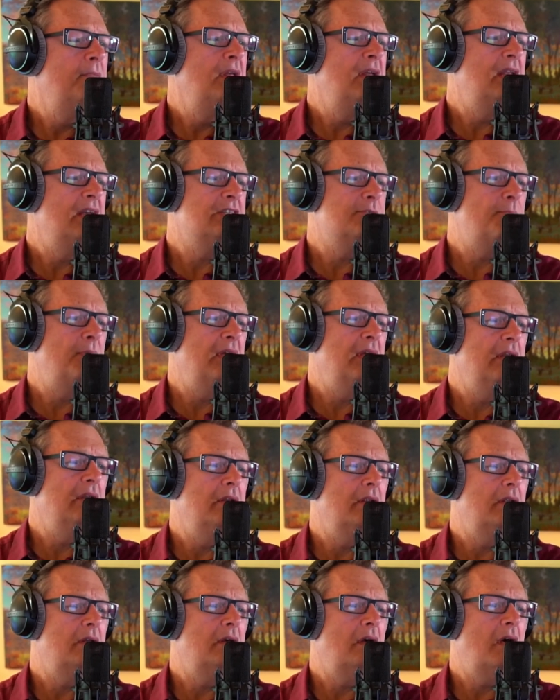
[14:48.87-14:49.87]
It has
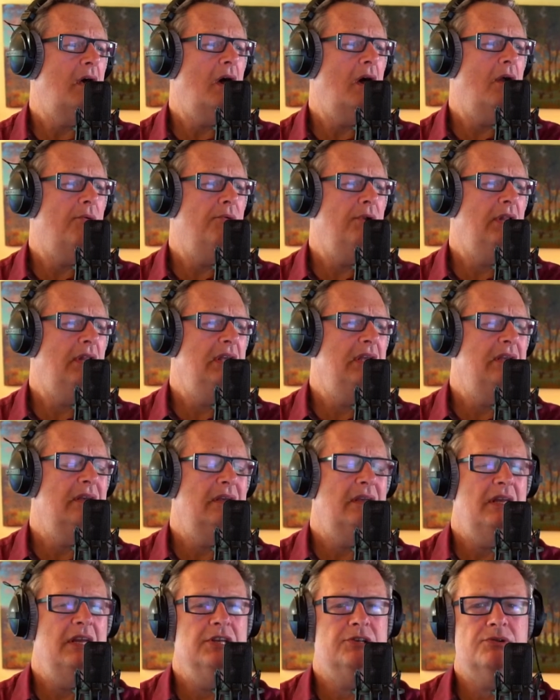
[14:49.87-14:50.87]
been a
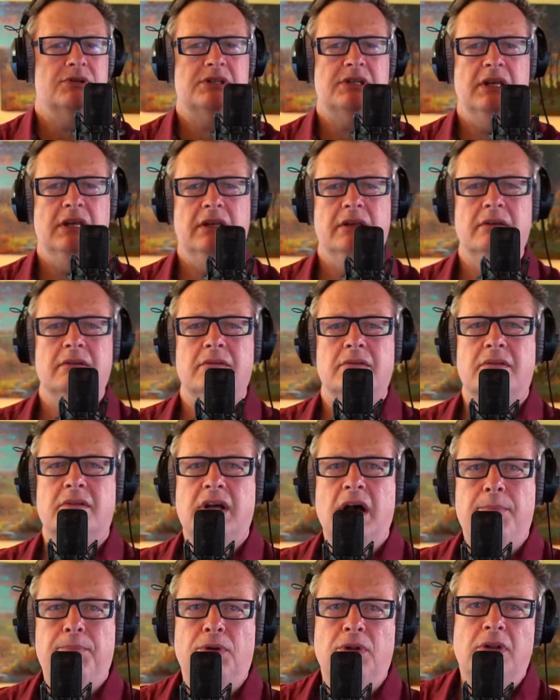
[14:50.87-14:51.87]
really interesting
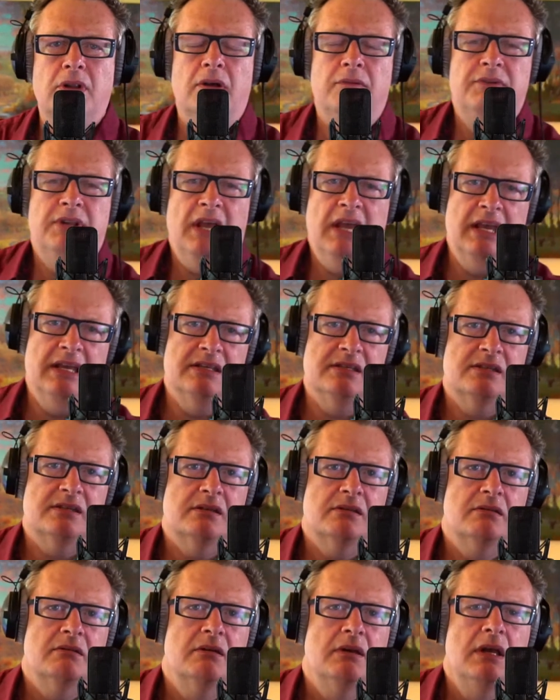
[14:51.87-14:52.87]
couple of
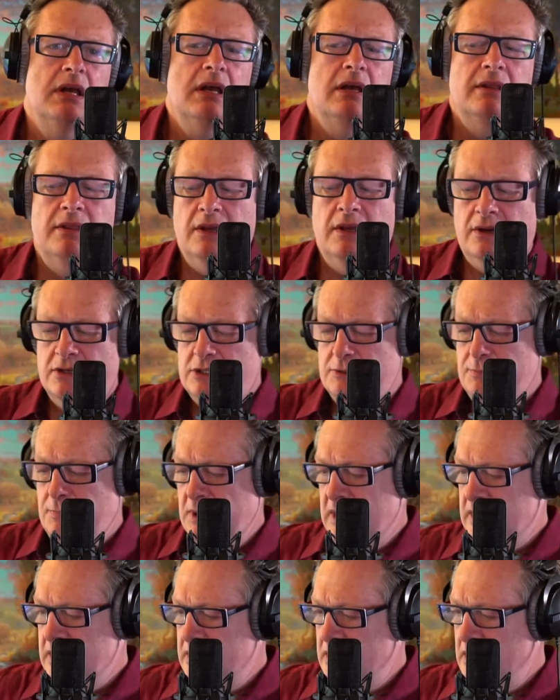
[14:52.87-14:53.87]
days. There's
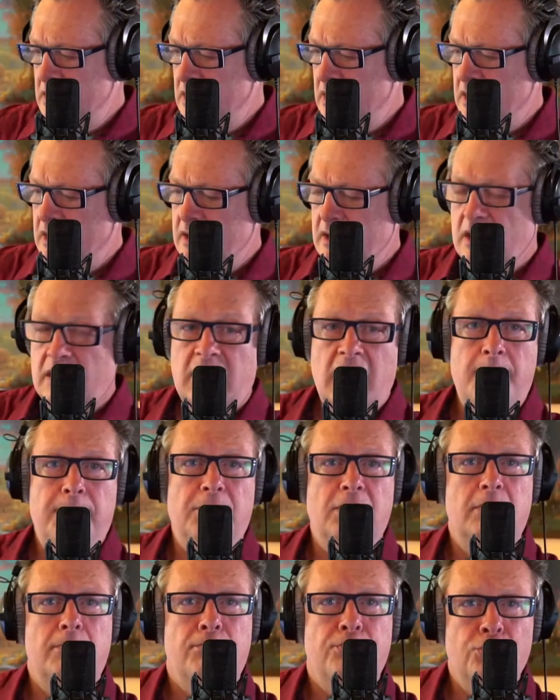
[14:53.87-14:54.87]
been a
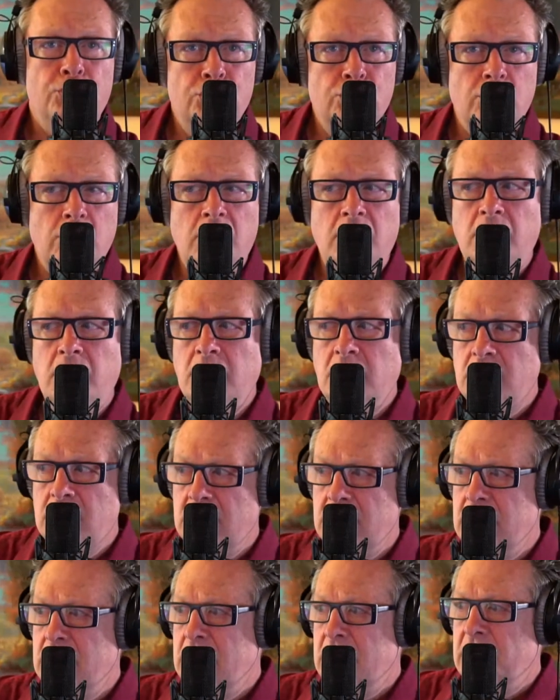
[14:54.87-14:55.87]
couple of brutal,
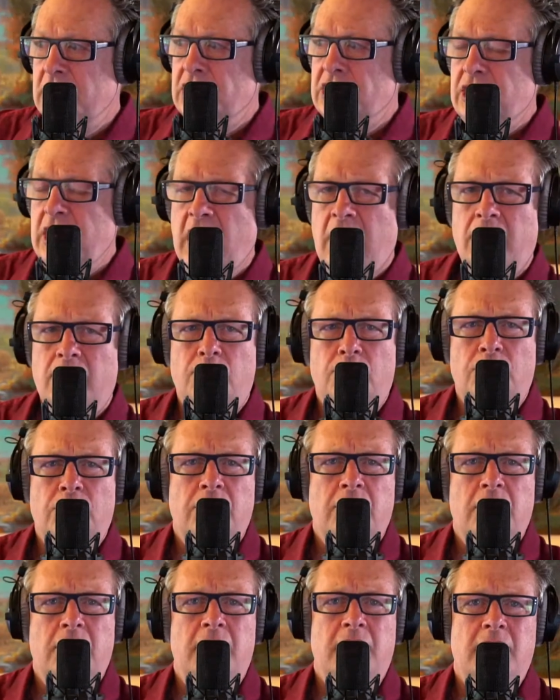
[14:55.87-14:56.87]

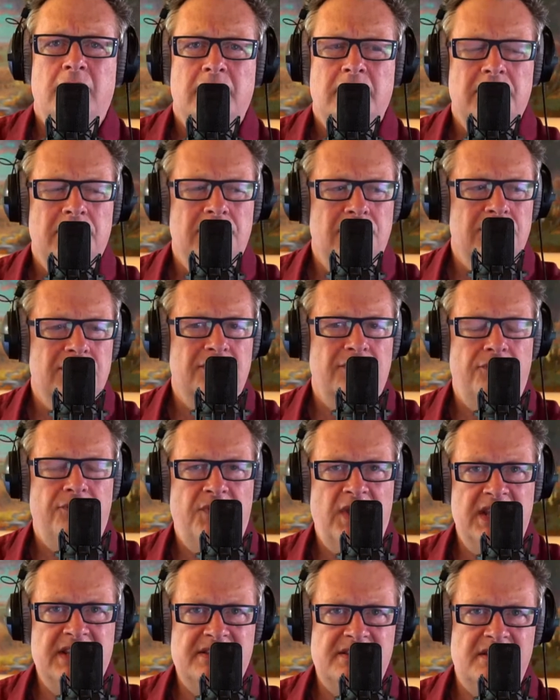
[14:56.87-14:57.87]

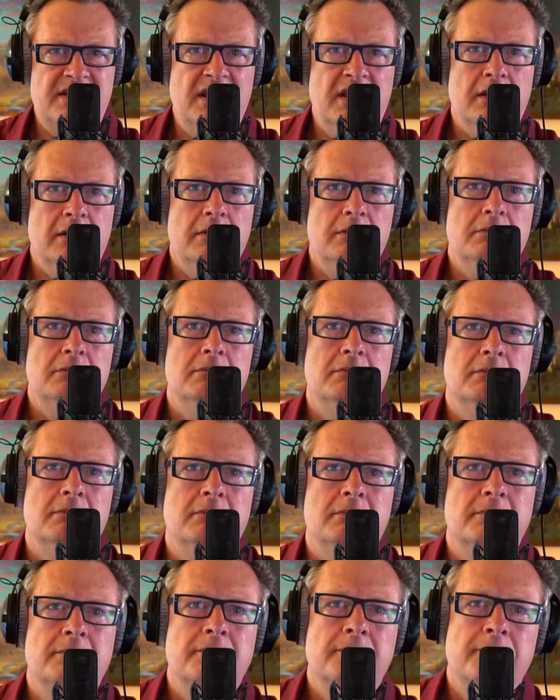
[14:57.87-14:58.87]
outward-facing,
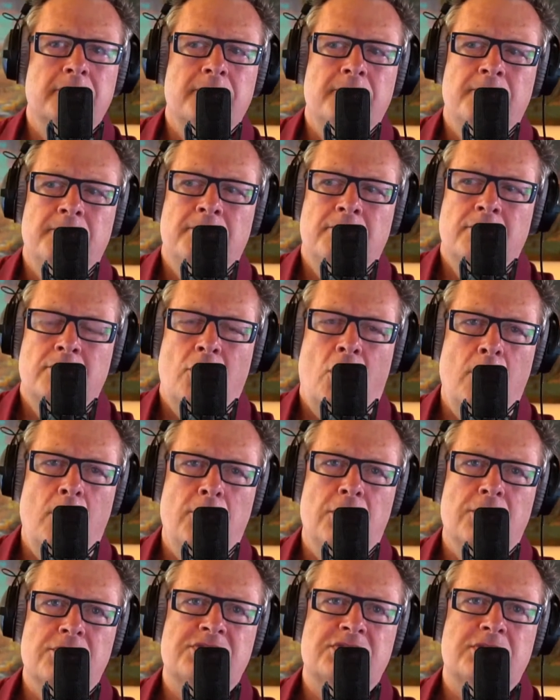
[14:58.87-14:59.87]

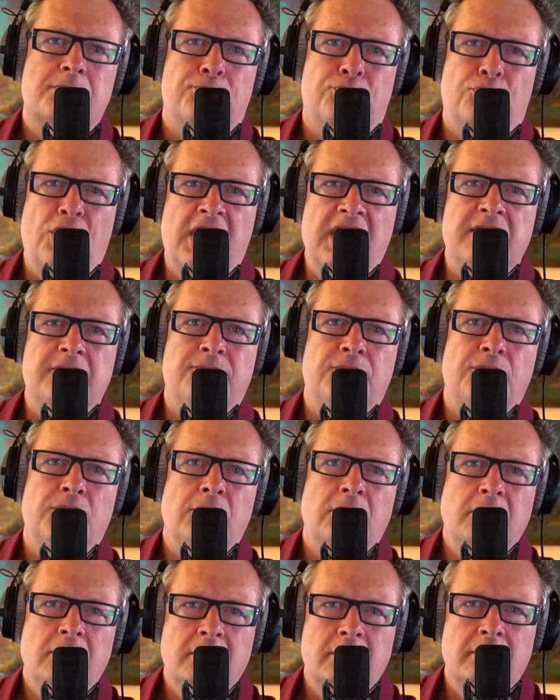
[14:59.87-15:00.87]
almost
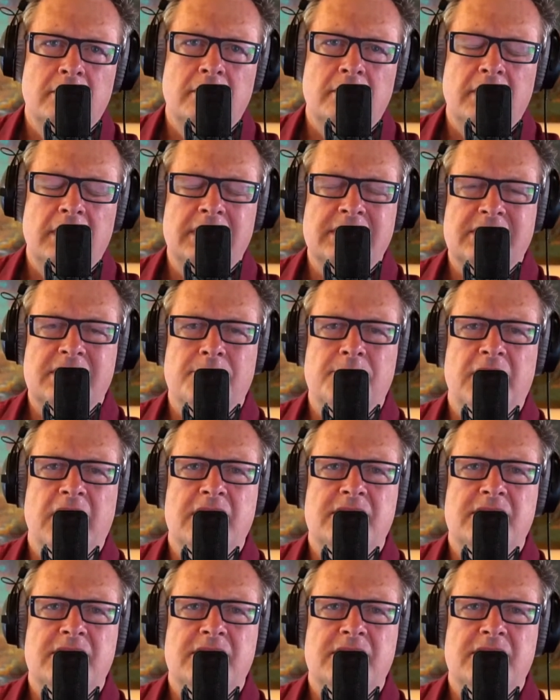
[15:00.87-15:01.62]
prideful, in some